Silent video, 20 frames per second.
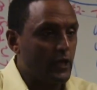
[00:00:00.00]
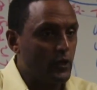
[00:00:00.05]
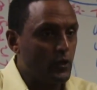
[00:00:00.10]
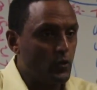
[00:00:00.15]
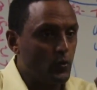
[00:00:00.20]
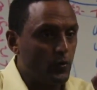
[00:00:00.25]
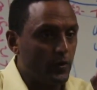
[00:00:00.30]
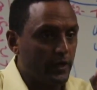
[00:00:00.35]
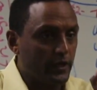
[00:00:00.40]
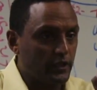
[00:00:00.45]

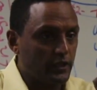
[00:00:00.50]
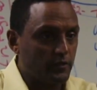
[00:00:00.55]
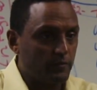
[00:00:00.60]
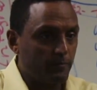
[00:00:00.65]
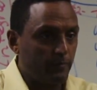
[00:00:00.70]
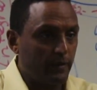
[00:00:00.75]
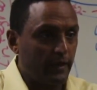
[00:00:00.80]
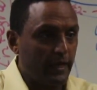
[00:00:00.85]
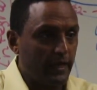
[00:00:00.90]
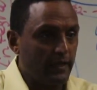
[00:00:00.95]
you
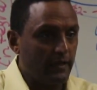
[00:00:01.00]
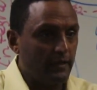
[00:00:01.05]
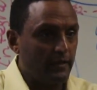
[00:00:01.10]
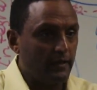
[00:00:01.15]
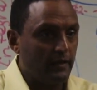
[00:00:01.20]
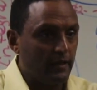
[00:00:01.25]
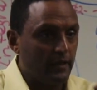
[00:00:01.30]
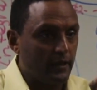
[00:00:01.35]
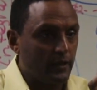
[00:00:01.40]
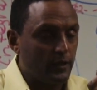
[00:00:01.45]
explain
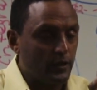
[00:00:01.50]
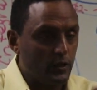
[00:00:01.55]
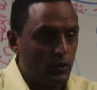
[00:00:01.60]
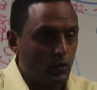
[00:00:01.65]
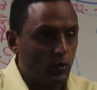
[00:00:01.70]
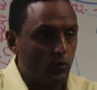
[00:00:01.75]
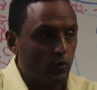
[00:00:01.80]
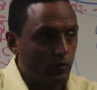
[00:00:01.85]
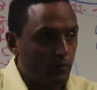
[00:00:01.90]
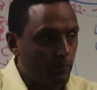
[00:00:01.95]

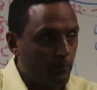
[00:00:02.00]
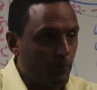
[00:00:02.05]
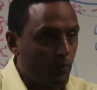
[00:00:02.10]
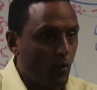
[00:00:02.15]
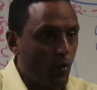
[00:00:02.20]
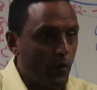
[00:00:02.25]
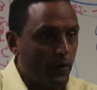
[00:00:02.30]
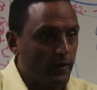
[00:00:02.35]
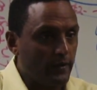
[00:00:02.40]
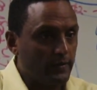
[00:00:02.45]
your
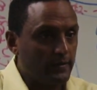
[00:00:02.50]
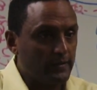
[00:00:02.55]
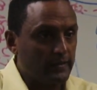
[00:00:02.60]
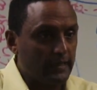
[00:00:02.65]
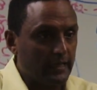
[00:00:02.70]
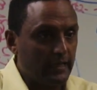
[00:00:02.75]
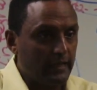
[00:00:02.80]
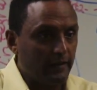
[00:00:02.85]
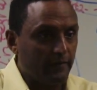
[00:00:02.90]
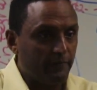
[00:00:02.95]
point
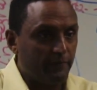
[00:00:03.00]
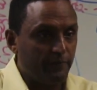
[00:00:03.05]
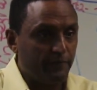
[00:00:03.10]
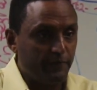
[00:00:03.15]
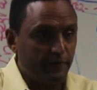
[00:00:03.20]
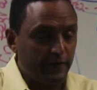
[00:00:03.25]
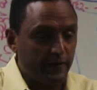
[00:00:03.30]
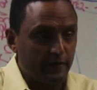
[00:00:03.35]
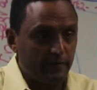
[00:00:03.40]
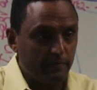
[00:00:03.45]
in a
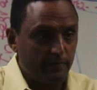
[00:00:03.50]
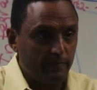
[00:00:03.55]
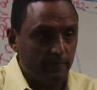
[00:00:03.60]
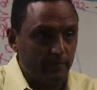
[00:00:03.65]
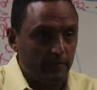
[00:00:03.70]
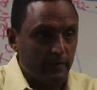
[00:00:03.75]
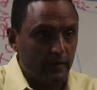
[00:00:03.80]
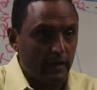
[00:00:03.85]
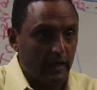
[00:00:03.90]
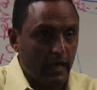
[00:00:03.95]
firm
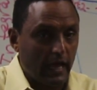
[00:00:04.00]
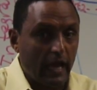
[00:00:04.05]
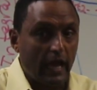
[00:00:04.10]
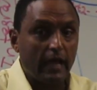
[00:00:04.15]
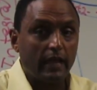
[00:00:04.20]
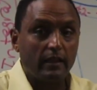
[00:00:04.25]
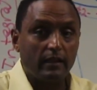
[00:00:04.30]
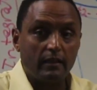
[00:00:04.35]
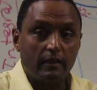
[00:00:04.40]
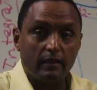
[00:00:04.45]

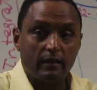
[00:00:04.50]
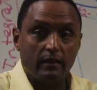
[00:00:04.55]
and